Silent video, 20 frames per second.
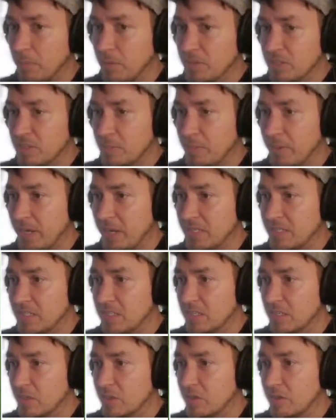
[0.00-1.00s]
monster
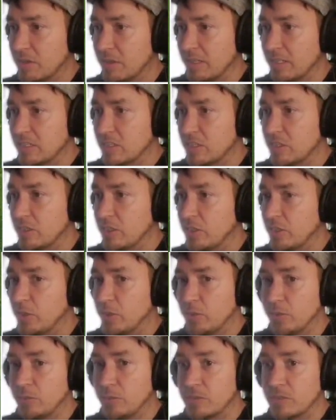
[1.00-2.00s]
parts is a good thing to
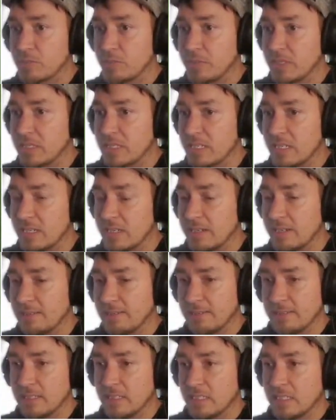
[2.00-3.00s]
use. But
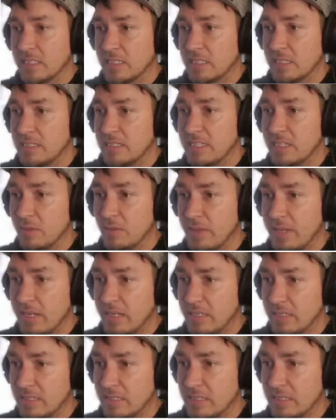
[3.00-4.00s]
until
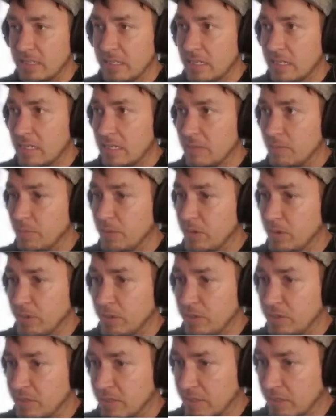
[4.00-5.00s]
then, we're
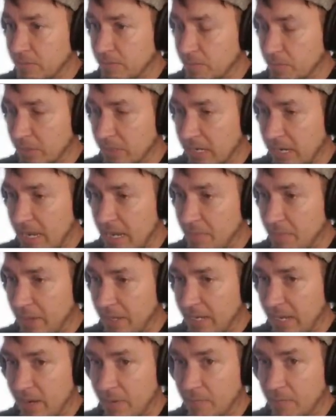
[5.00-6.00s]
not using them. We're going to head
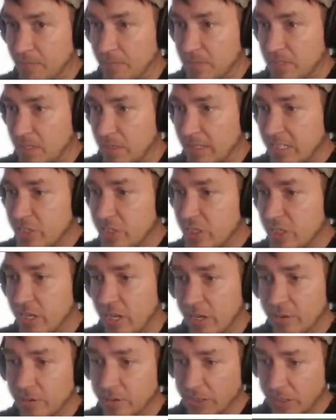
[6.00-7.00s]
back out. So at least
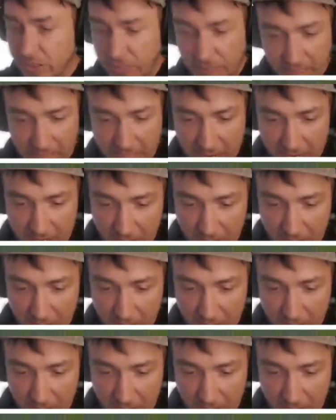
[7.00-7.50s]
you know you can